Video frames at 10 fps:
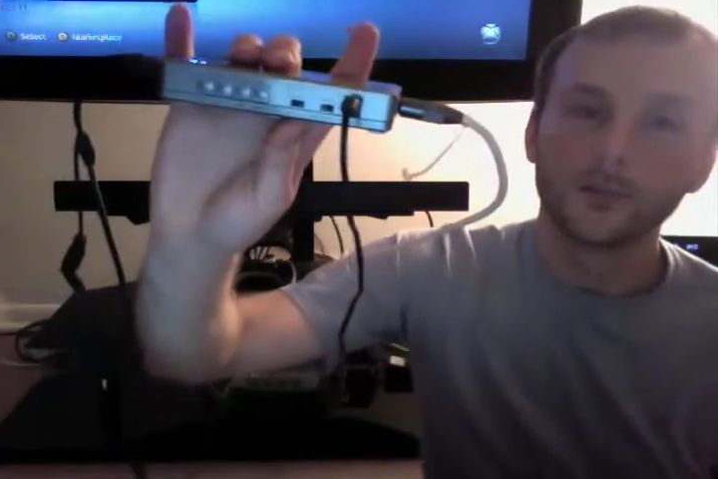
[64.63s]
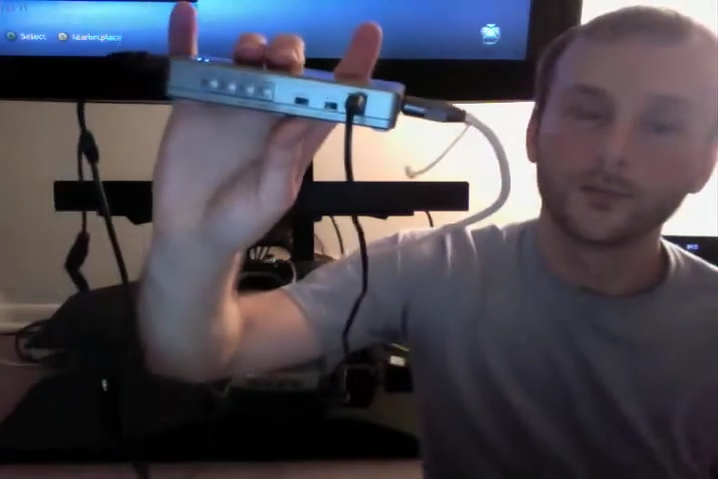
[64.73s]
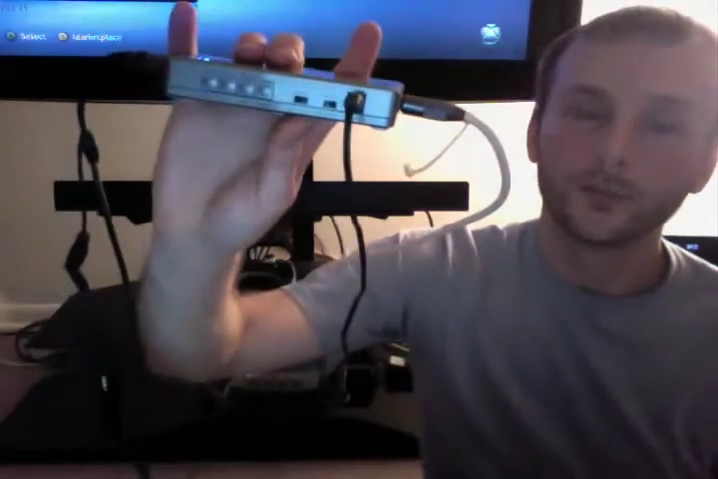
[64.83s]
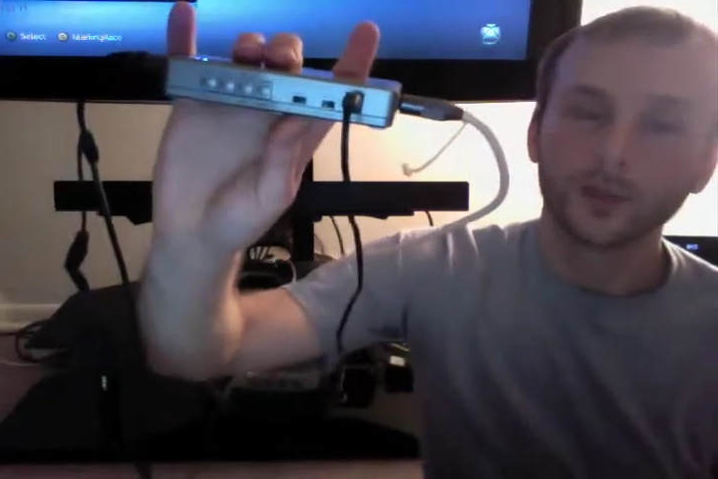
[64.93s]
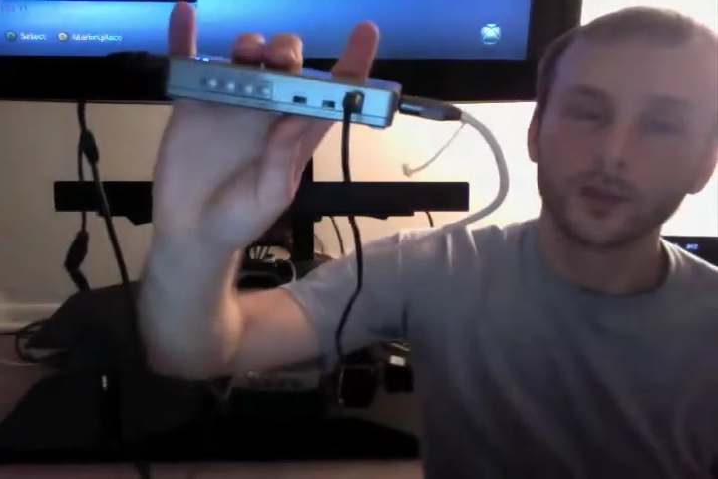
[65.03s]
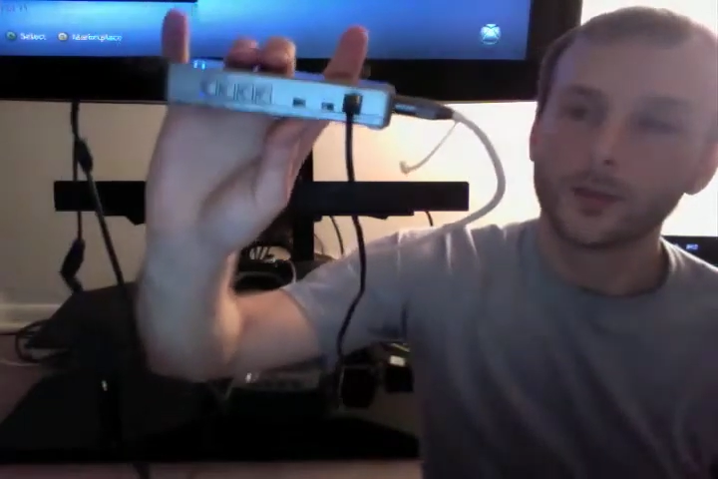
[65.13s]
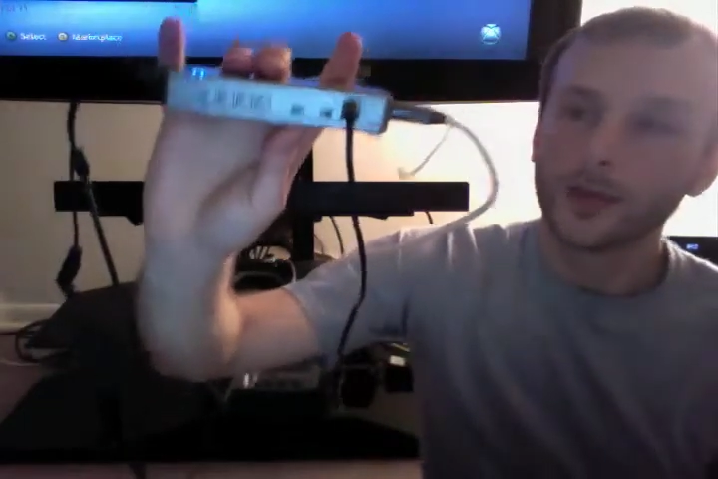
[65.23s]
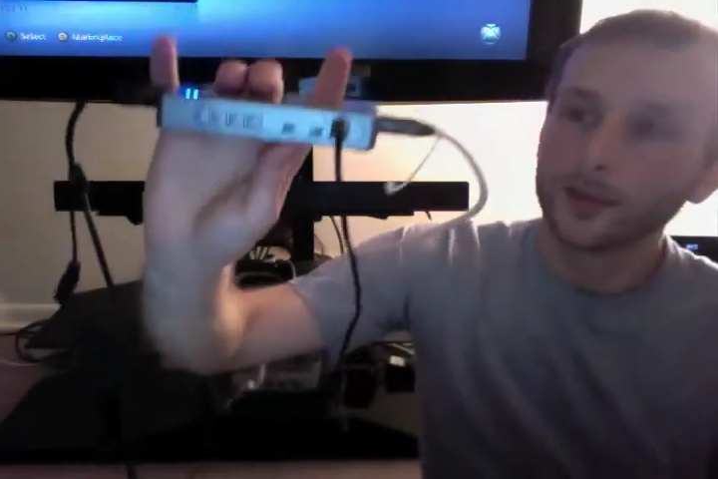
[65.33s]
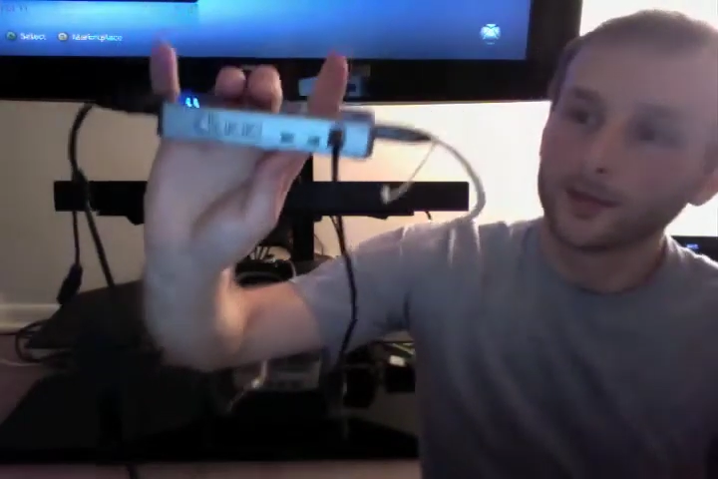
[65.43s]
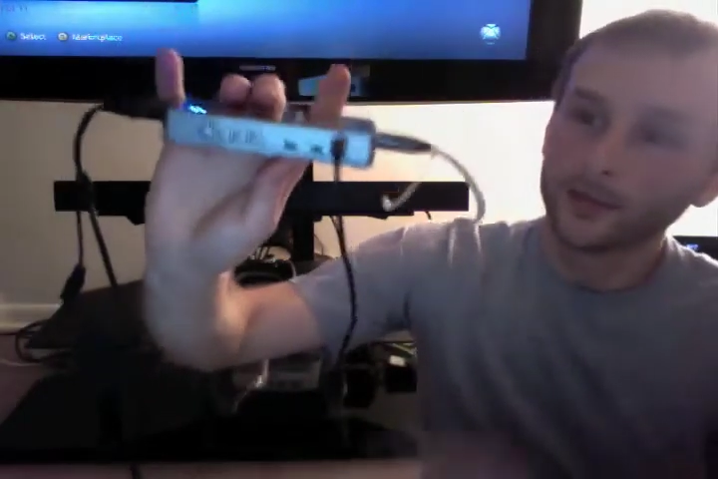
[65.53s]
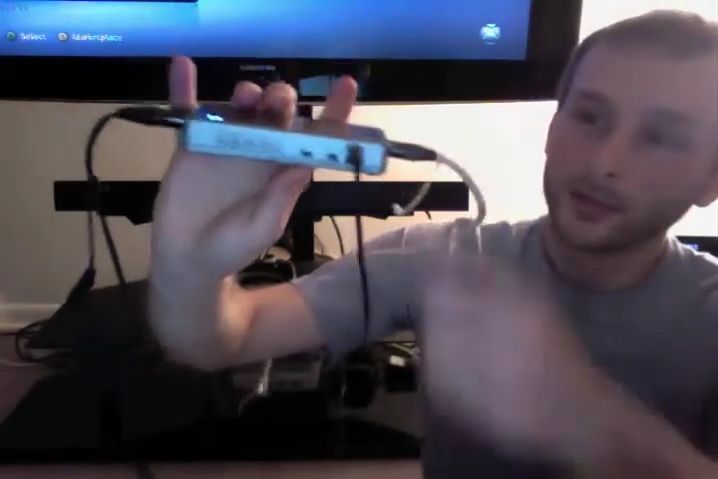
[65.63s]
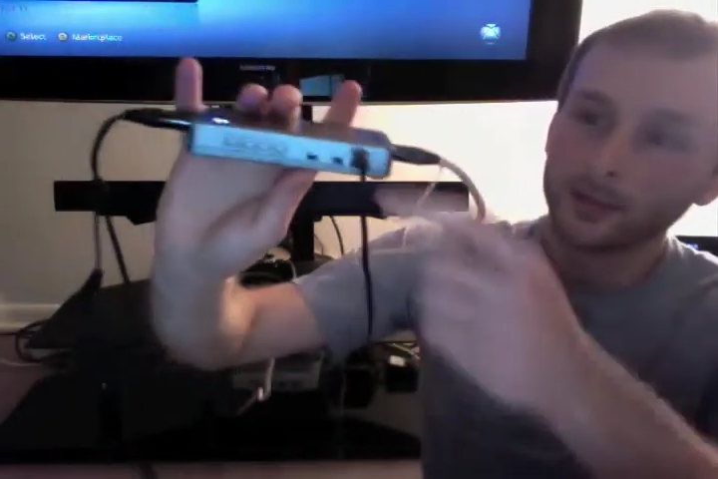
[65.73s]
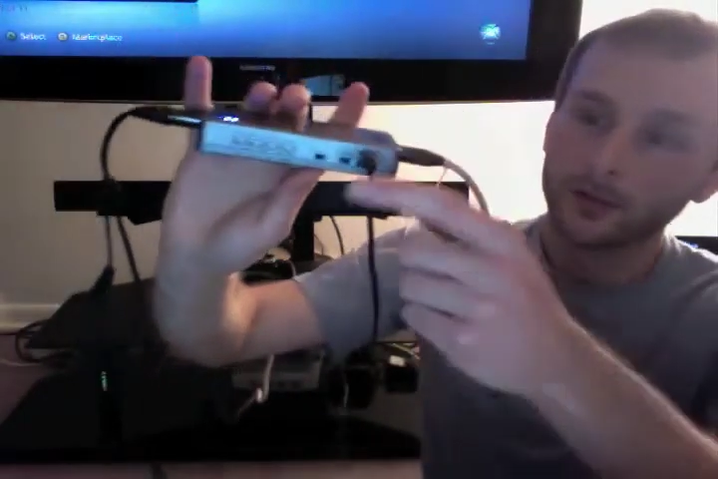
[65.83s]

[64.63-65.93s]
independently.